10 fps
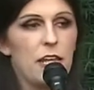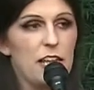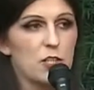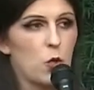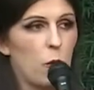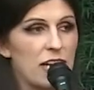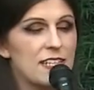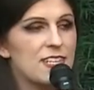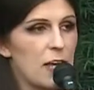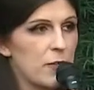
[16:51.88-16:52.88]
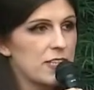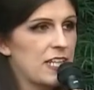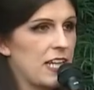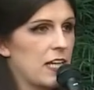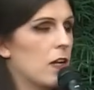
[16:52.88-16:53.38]
In
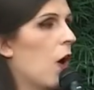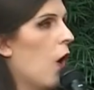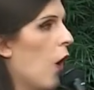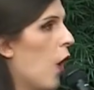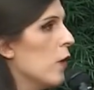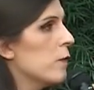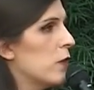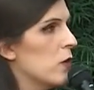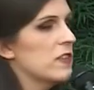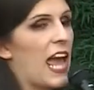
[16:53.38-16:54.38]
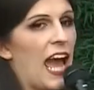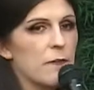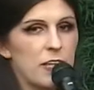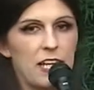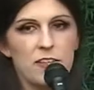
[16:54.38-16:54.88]
2017, all of those
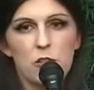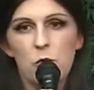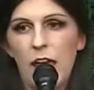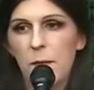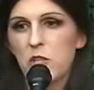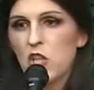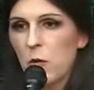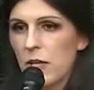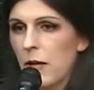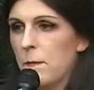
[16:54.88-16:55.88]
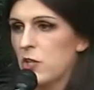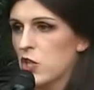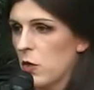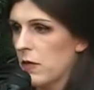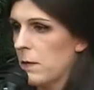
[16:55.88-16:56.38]
advocates who kept showing up and
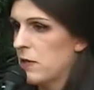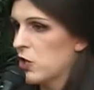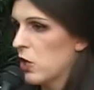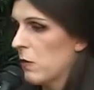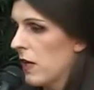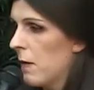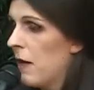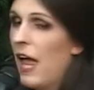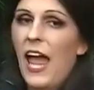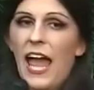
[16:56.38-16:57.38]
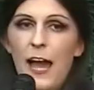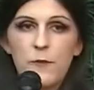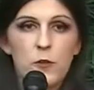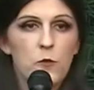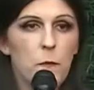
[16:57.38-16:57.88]
showing up and showing up
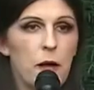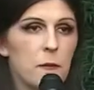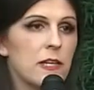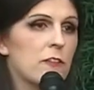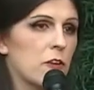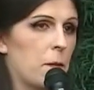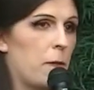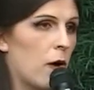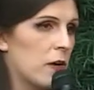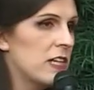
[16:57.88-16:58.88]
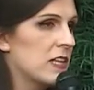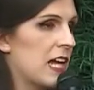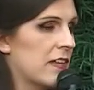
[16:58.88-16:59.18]
after the Republicans on a party line